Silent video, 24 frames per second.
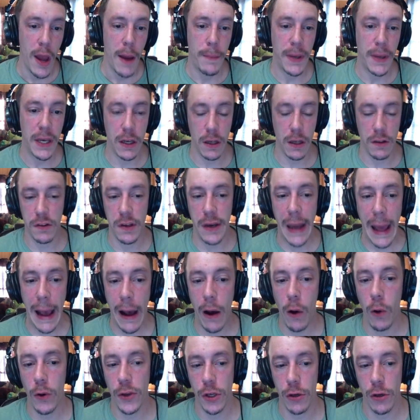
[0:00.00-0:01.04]
because
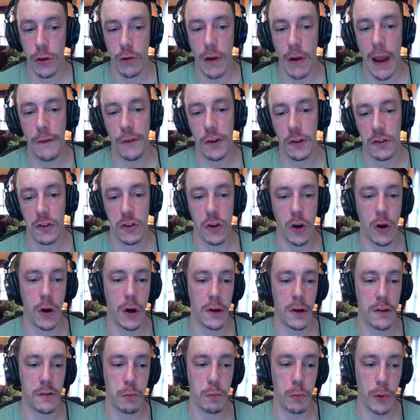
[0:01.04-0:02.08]
now your graphics
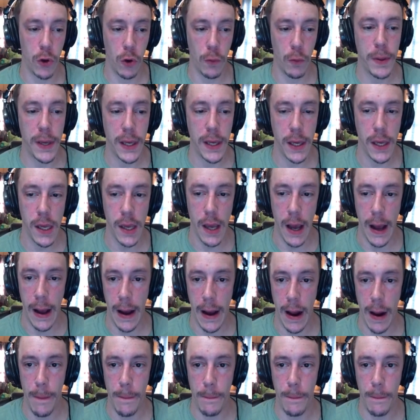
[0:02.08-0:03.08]
cards will be uh,